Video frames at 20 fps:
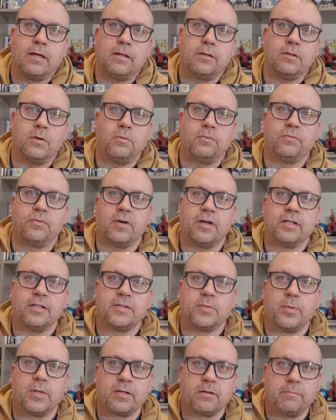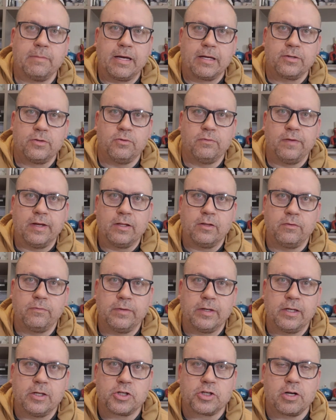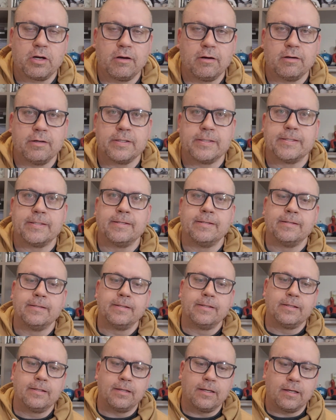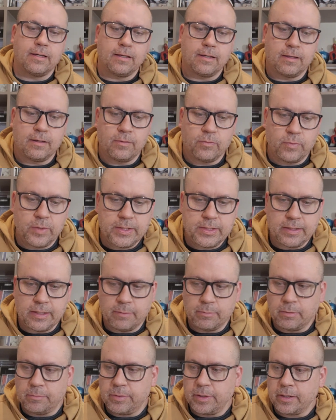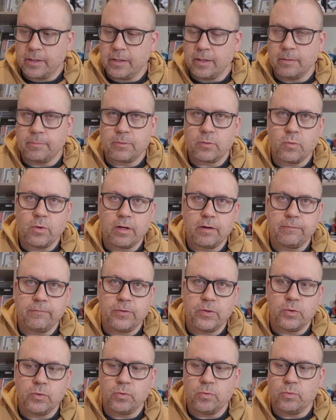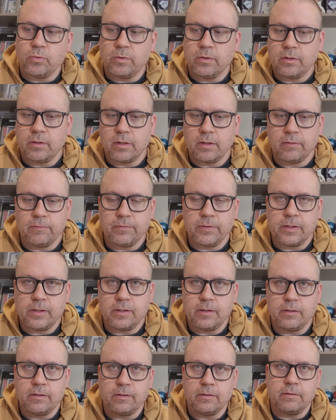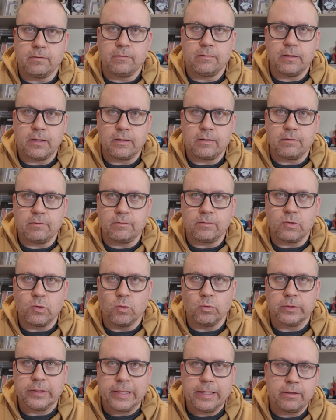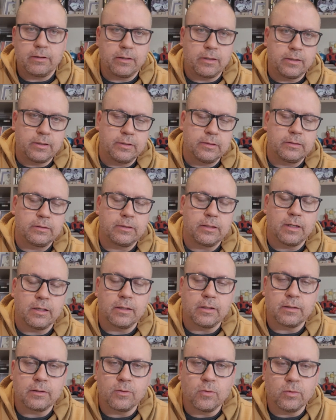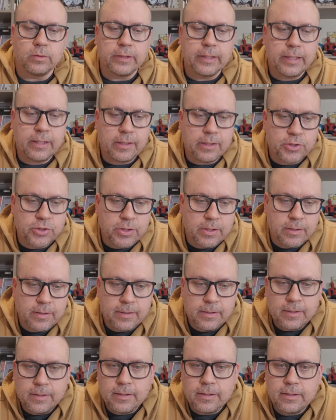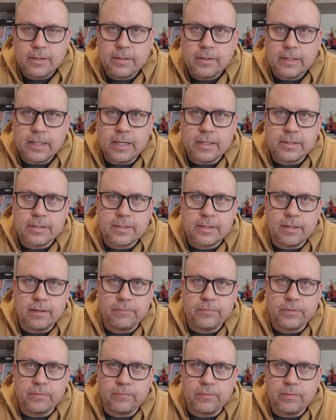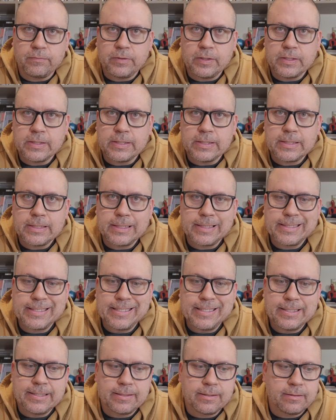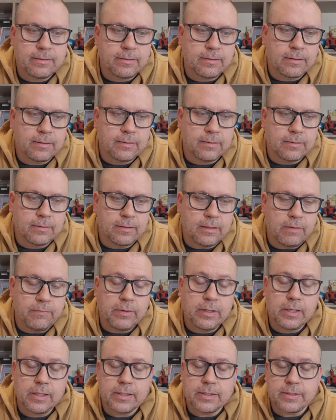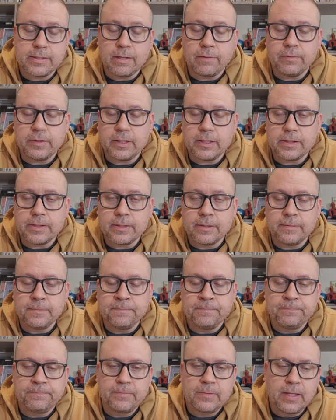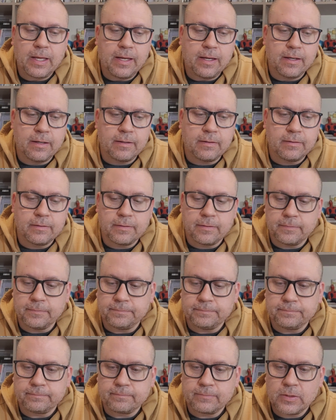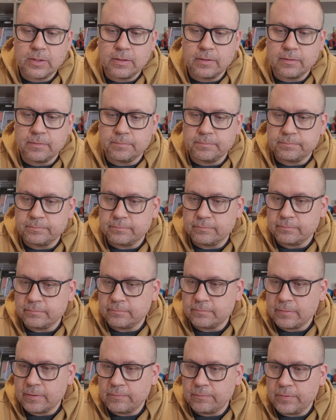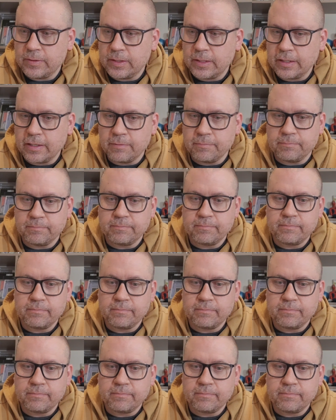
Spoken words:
Hello friends, welcome back to Value Vintage Cards. Recently I've been picking up quite a few of the golden era, golden age kind of stuff, the 50s and 60s, even into the 70s. And I feel like I'm